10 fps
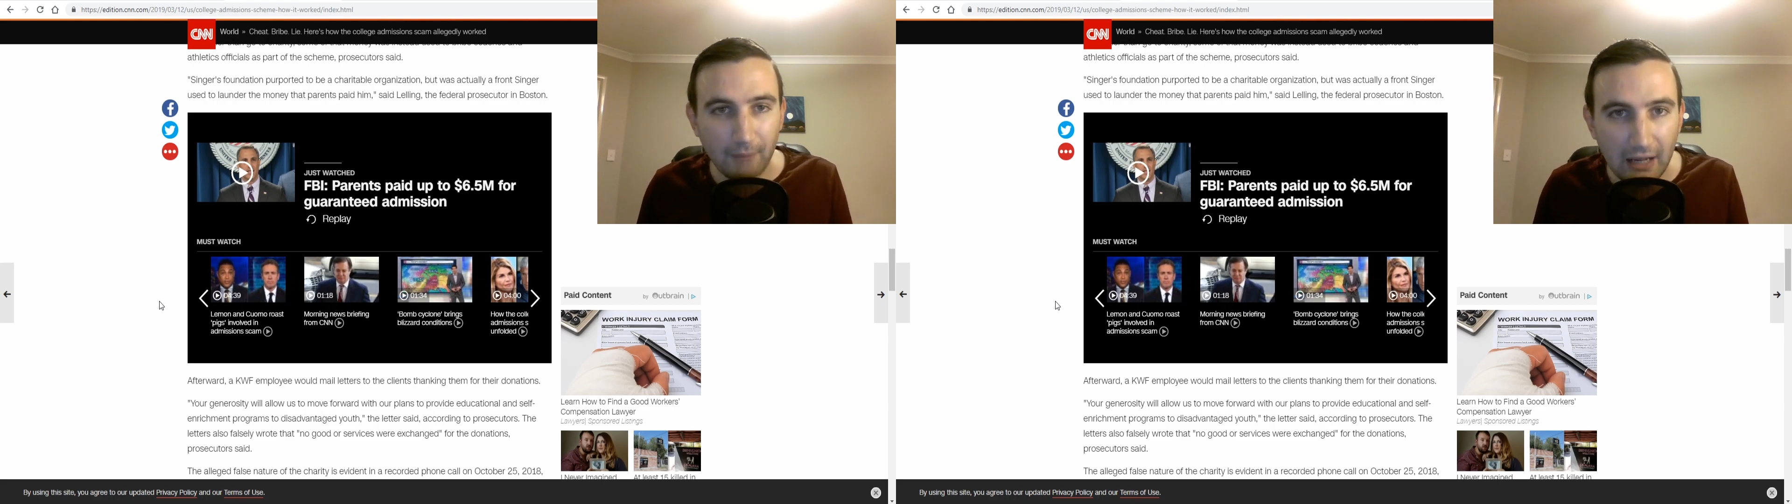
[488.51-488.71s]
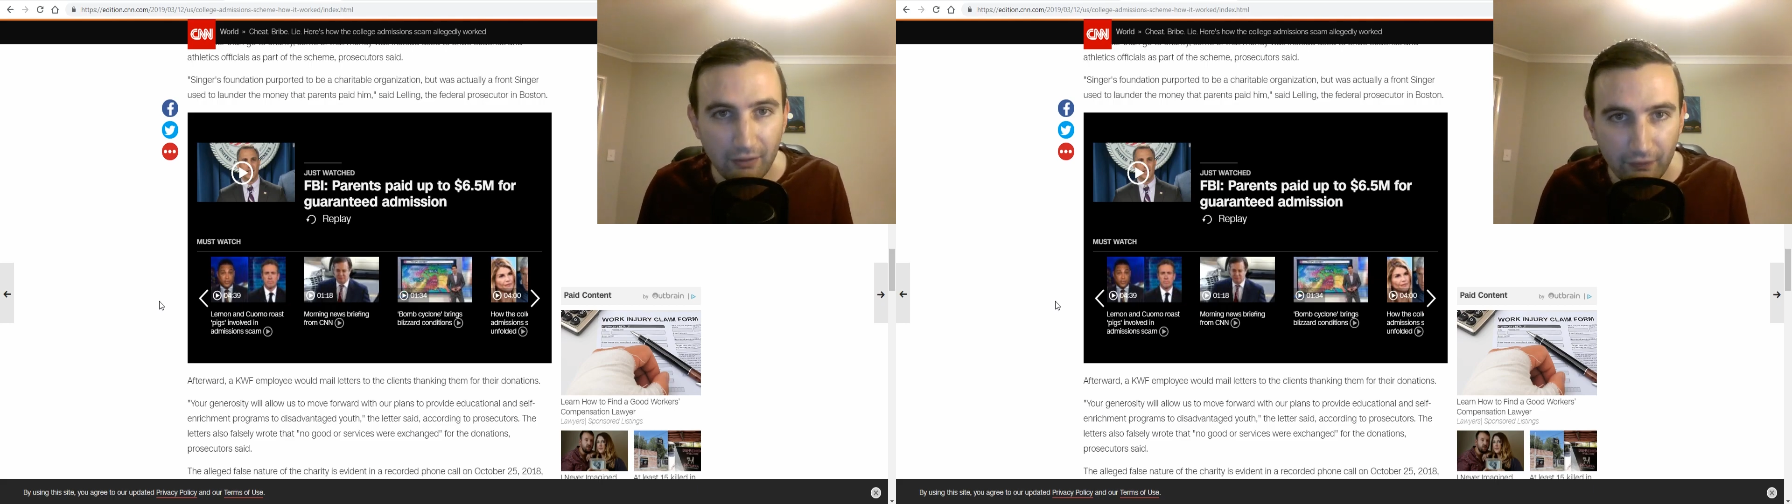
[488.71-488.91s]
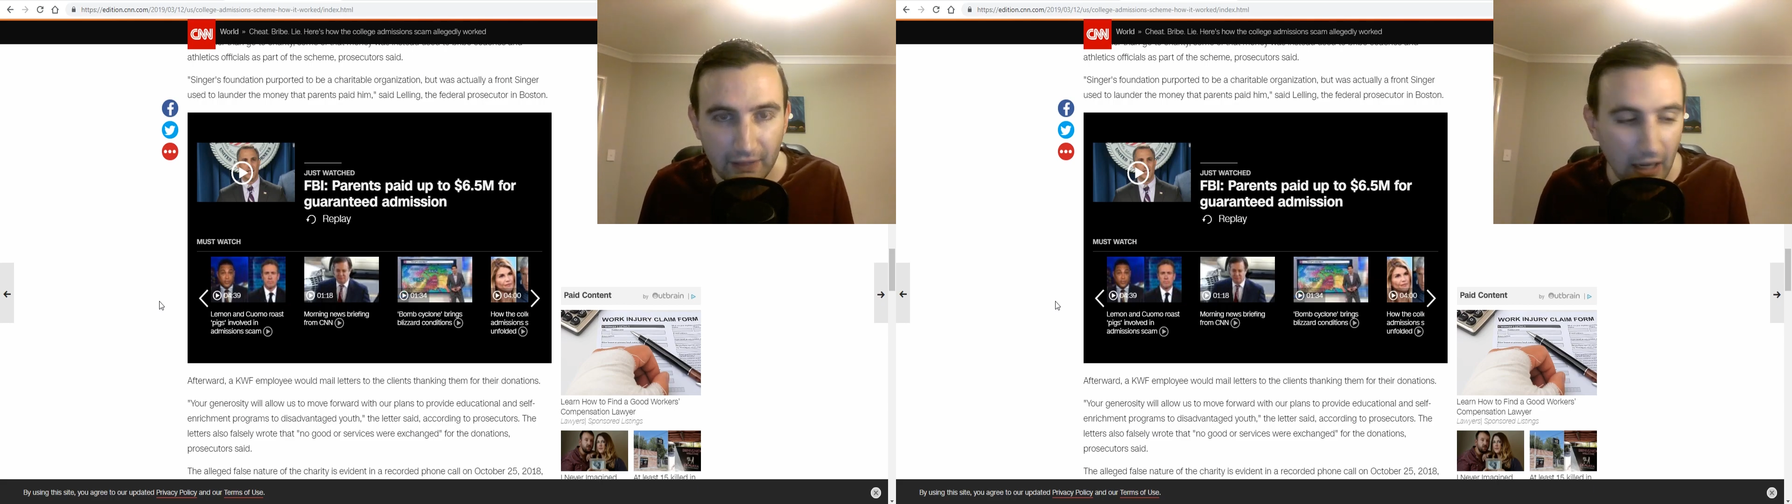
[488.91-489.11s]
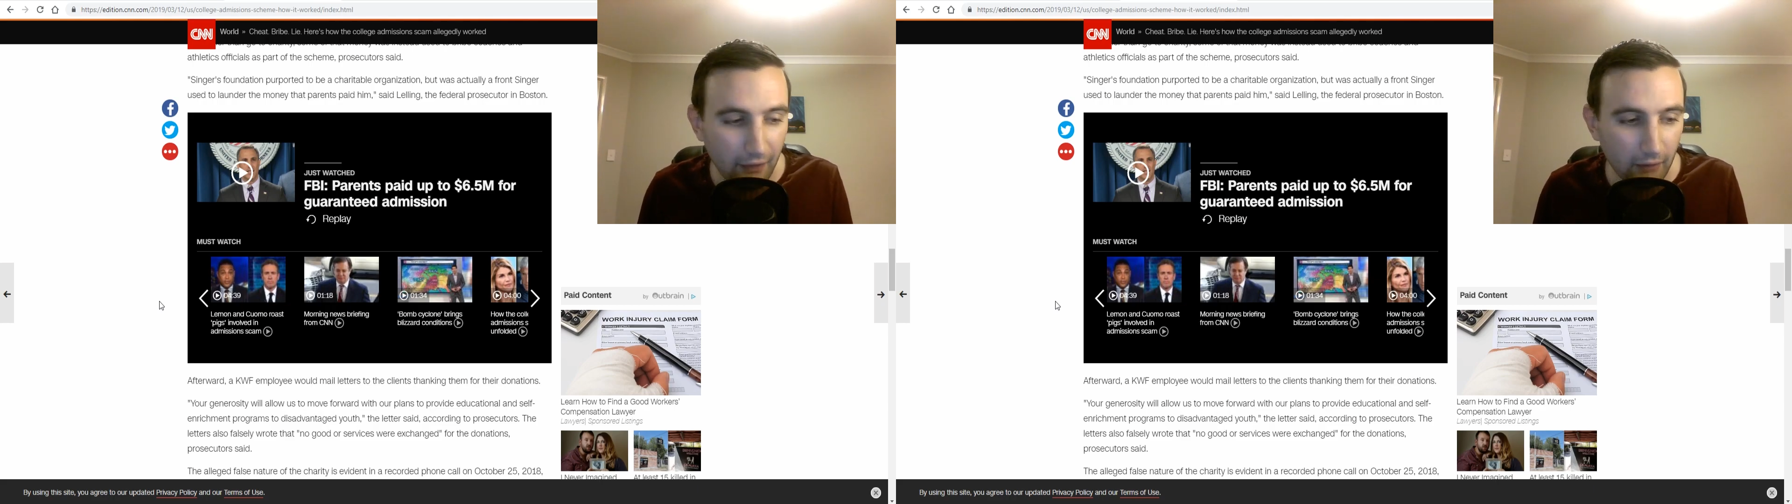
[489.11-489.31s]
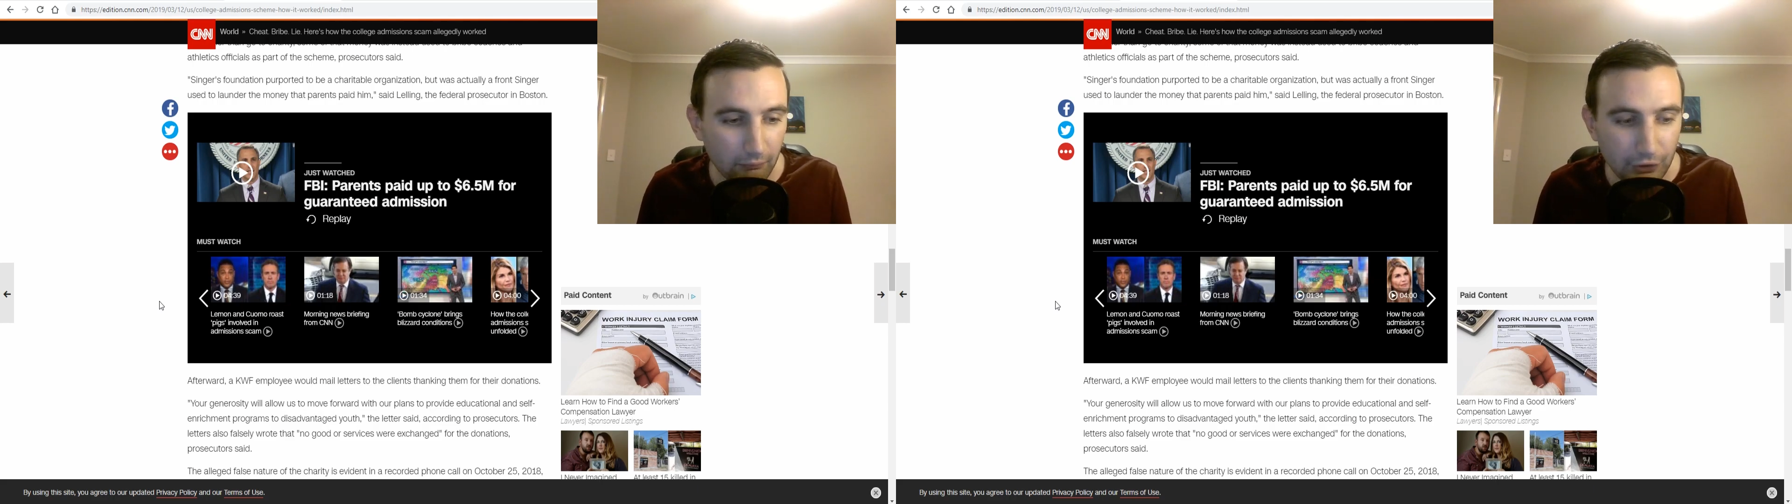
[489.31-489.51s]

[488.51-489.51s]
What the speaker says: better than the other.